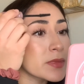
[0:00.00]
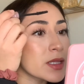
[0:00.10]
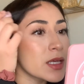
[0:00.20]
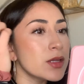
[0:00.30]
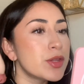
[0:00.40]

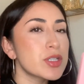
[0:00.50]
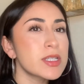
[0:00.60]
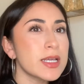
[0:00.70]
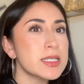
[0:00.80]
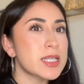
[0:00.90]
there's
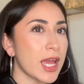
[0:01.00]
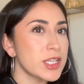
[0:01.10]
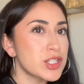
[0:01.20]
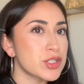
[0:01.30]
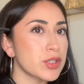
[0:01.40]
like a
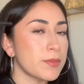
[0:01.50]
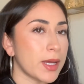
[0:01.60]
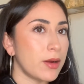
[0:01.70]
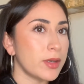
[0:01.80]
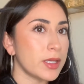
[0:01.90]
texture
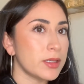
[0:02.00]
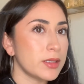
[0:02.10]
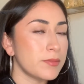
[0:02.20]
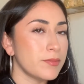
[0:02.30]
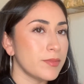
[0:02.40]
about it.
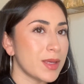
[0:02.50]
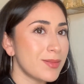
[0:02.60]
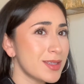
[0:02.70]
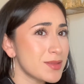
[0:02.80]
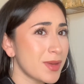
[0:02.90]
Maybe
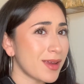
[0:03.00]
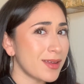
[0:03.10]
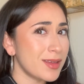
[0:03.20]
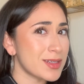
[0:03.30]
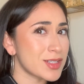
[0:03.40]
it's my
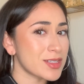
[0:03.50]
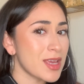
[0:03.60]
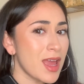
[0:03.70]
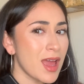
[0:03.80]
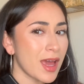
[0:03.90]
eyelashes.
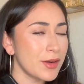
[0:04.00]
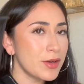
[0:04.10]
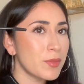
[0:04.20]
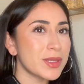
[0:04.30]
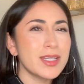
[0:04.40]
I don't know,
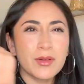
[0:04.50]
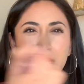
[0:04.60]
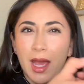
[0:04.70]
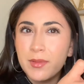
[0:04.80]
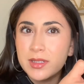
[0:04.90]
but then it would
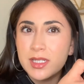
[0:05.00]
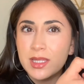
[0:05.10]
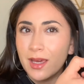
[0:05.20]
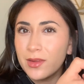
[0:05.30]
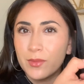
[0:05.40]
happen to the
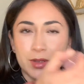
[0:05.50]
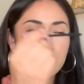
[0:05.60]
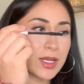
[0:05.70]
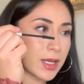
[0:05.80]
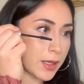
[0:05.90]
other one,
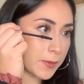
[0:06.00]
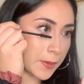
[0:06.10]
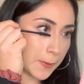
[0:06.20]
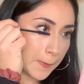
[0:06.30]
right? I don't know.